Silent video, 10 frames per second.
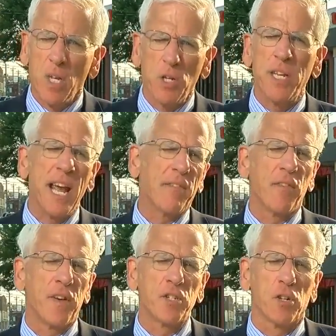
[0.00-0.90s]
UDF
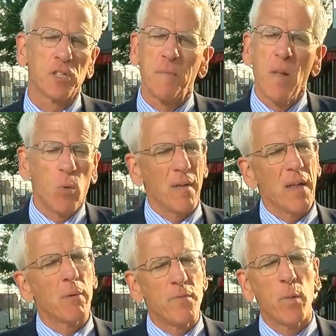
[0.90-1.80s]
officials, well,
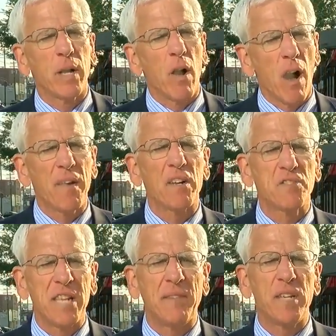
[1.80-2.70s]
they're reviewing all their
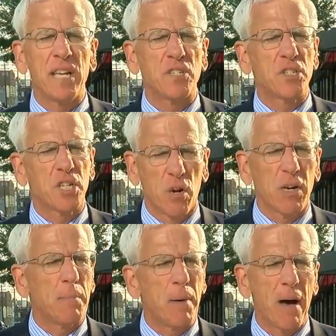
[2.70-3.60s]
safety and
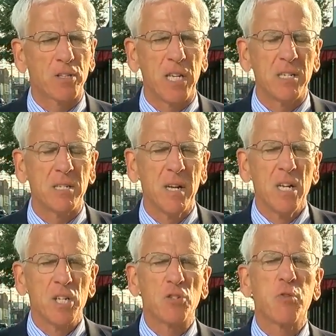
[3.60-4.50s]
security policies
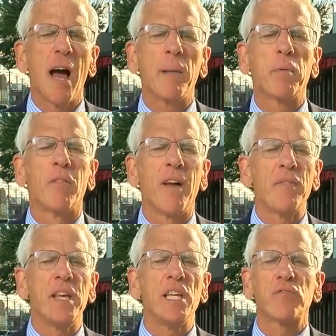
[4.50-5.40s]
to try and
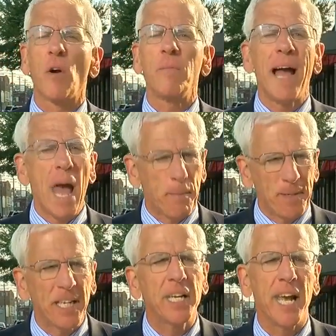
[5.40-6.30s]
prevent these from
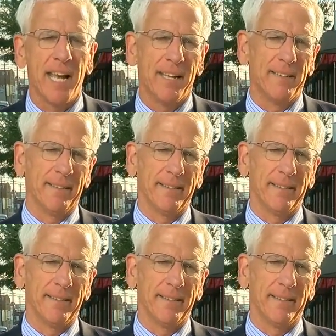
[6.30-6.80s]
happening again.